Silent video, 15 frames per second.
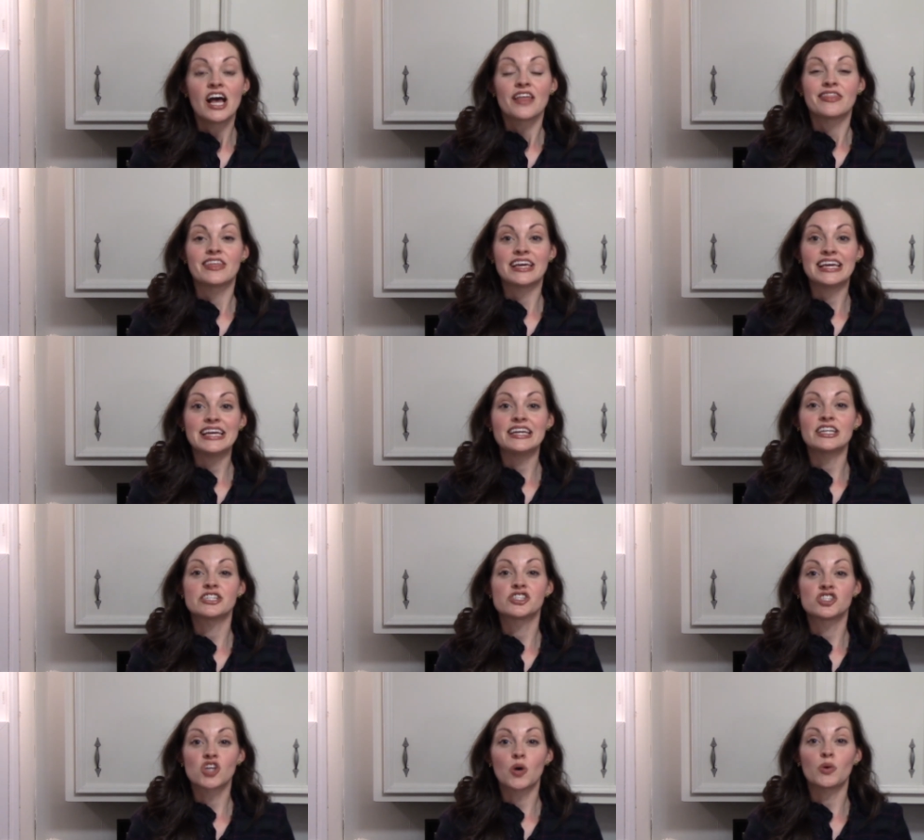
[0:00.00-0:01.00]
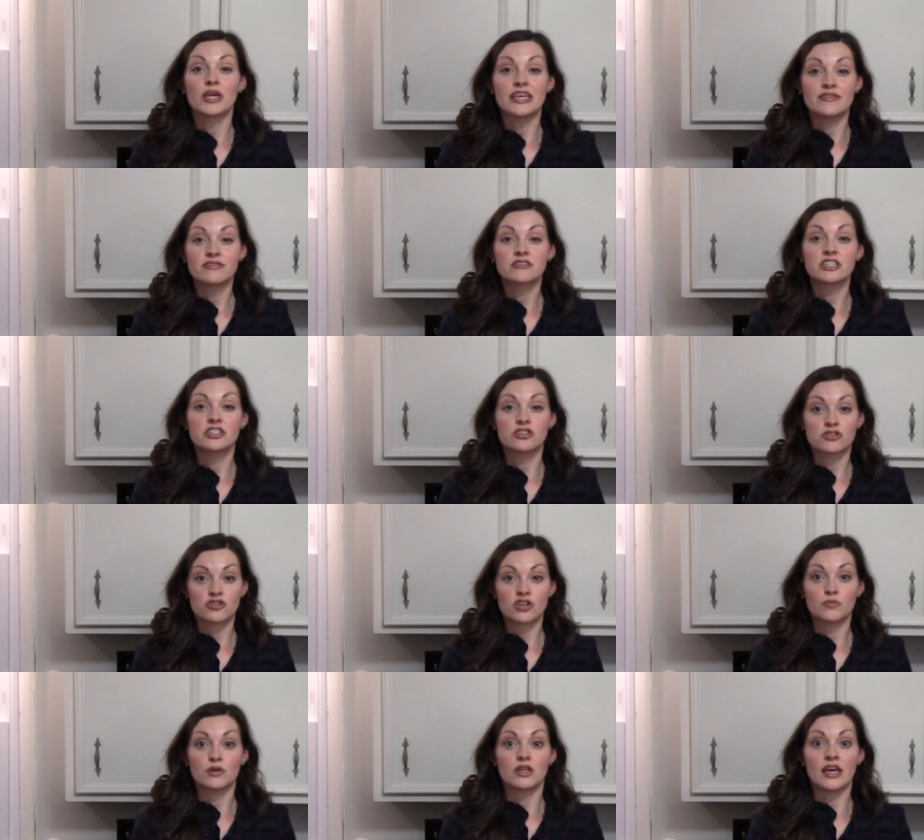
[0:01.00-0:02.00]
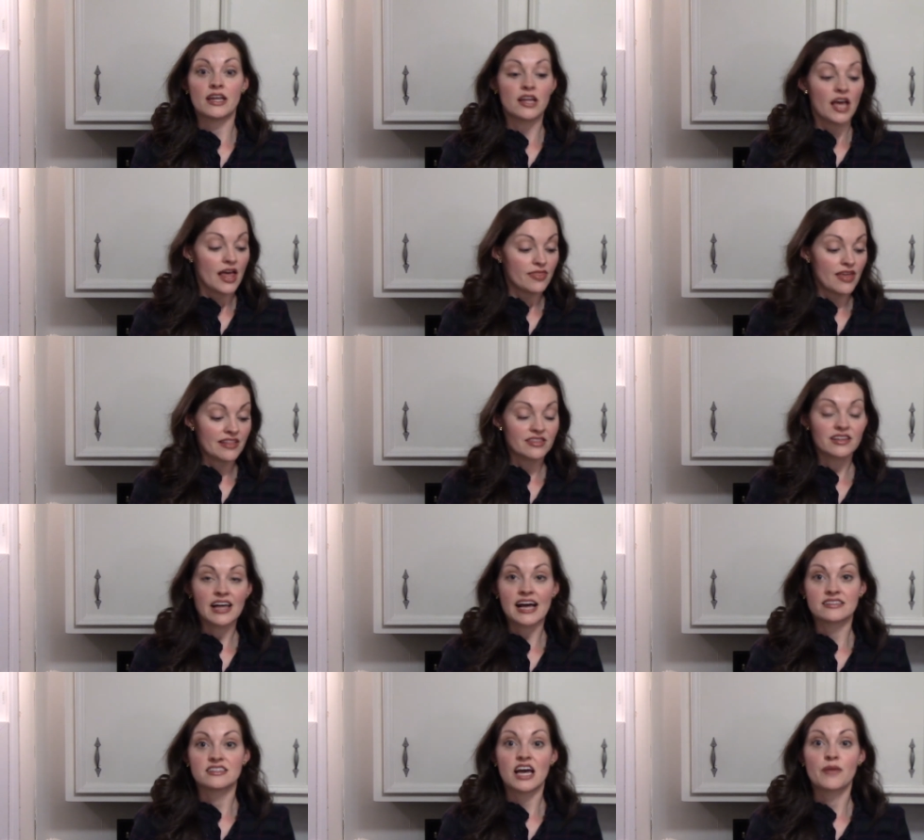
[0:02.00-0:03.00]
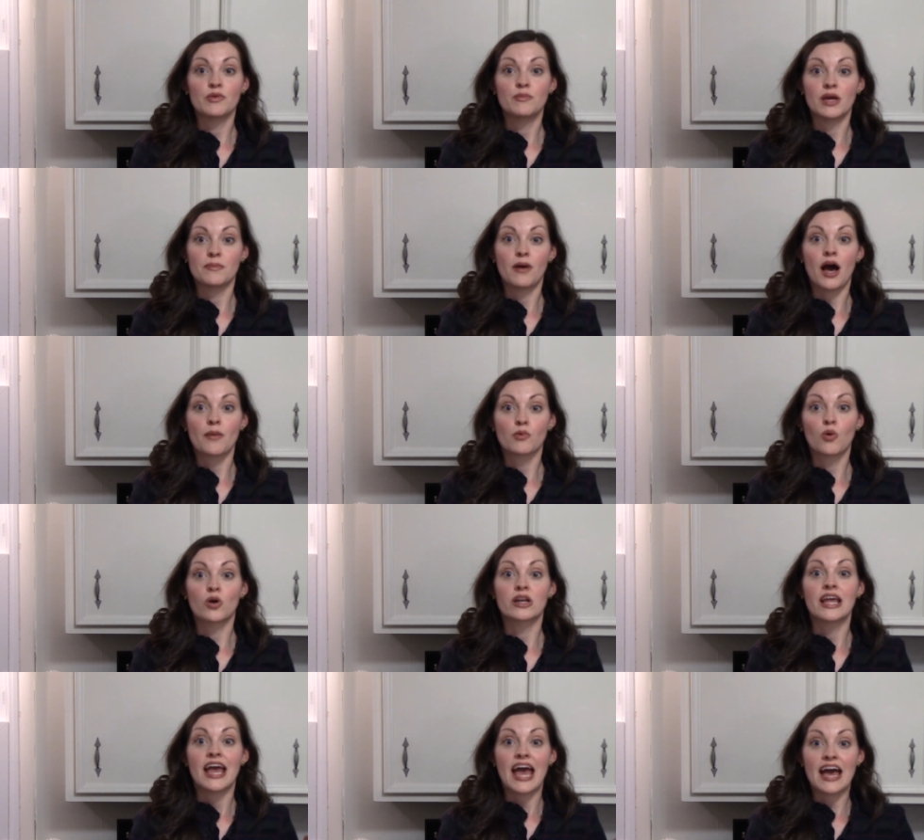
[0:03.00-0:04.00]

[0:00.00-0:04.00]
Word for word: the heat is so evenly distributed that the last time we made popcorn,